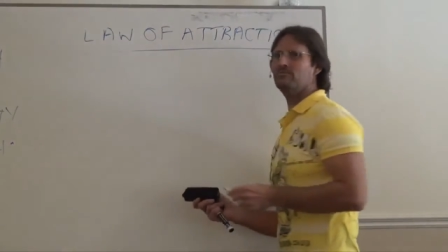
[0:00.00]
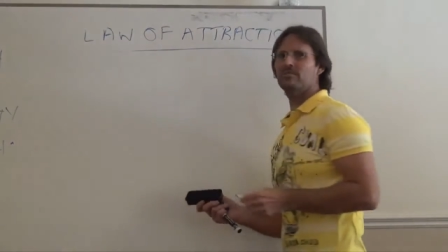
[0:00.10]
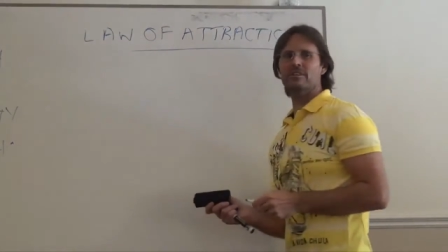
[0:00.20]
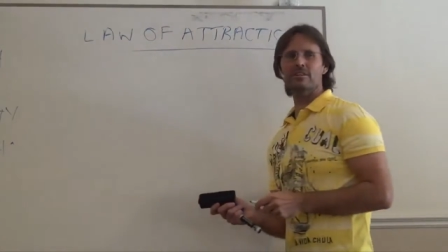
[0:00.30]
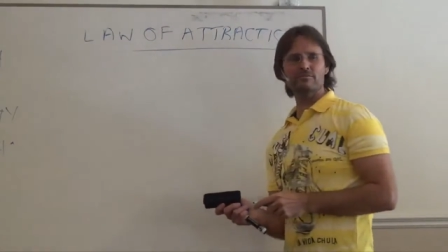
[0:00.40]

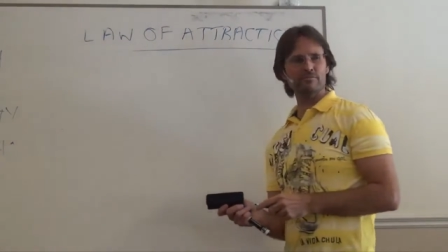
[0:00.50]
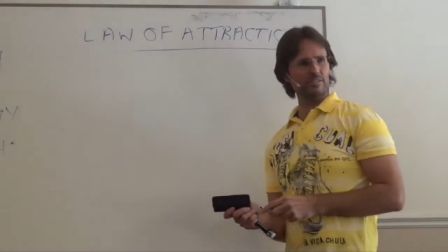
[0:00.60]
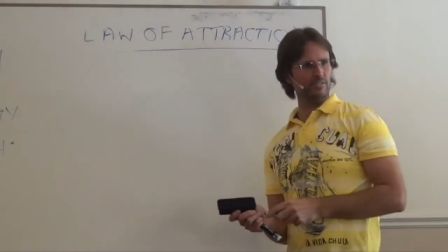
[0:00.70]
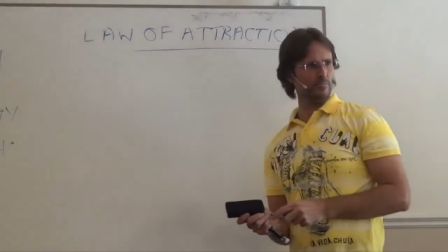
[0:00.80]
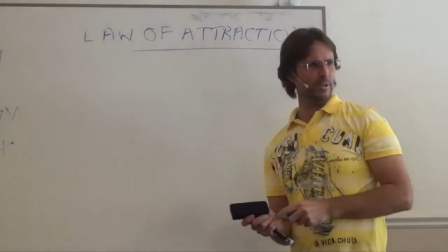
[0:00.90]
very
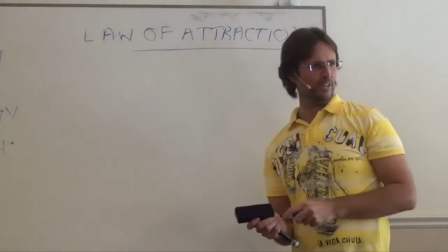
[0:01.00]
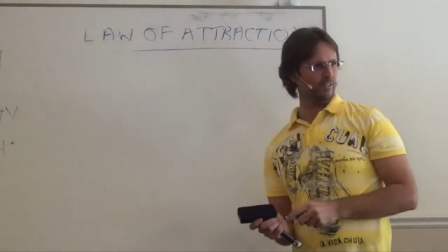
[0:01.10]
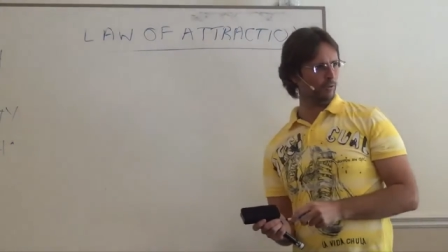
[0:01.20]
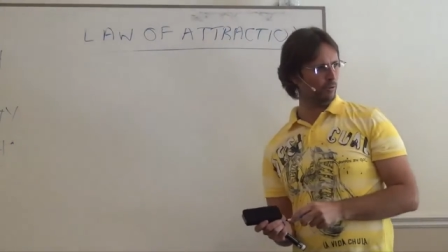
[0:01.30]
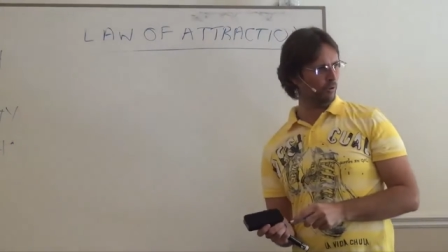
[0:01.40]
confronted about
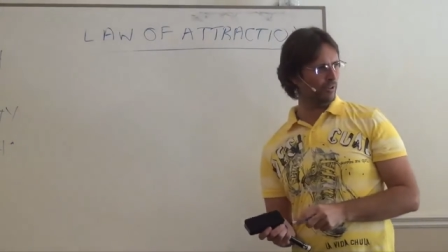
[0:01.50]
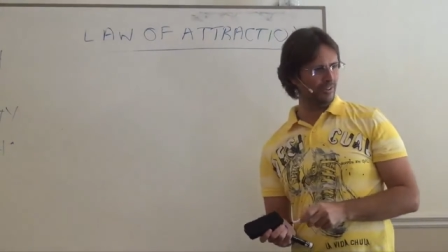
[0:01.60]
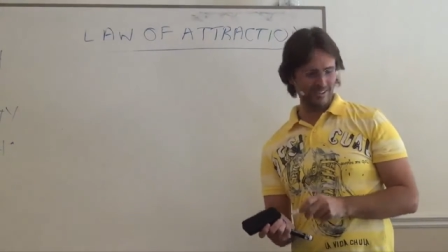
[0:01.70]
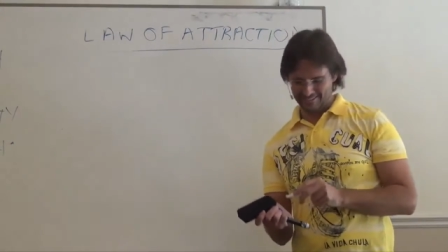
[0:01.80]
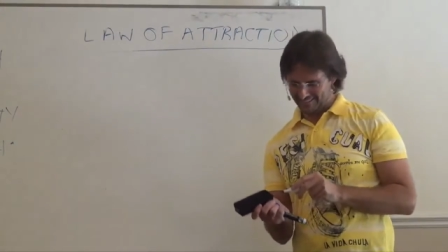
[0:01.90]
the law.
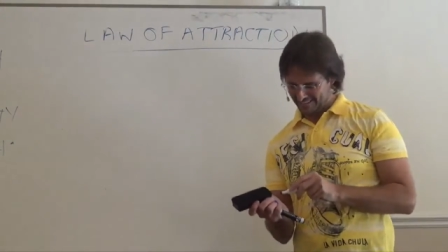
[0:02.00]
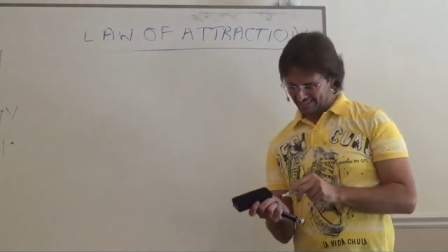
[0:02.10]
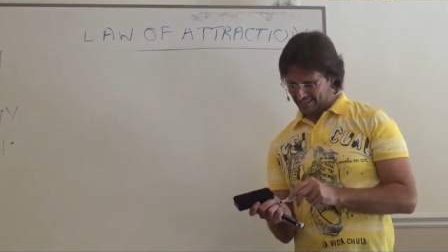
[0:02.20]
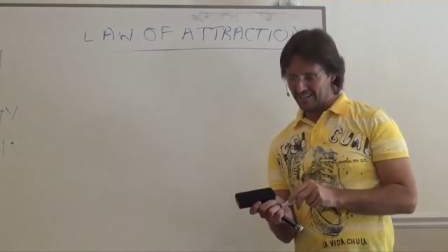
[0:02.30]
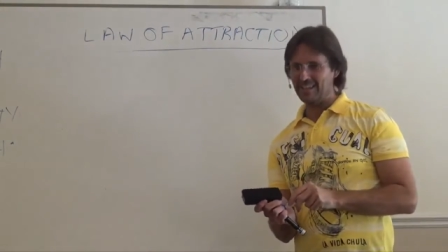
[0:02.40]

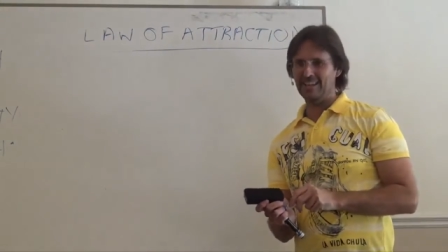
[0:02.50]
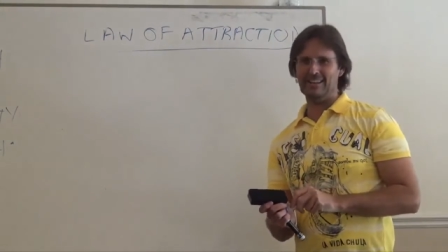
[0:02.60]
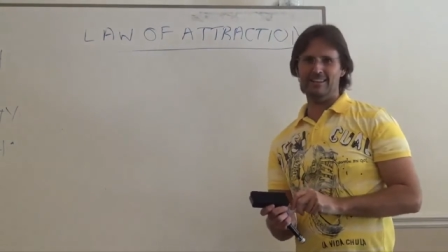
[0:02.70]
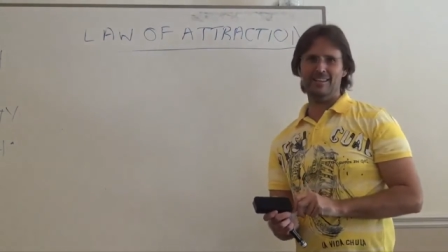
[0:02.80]
And,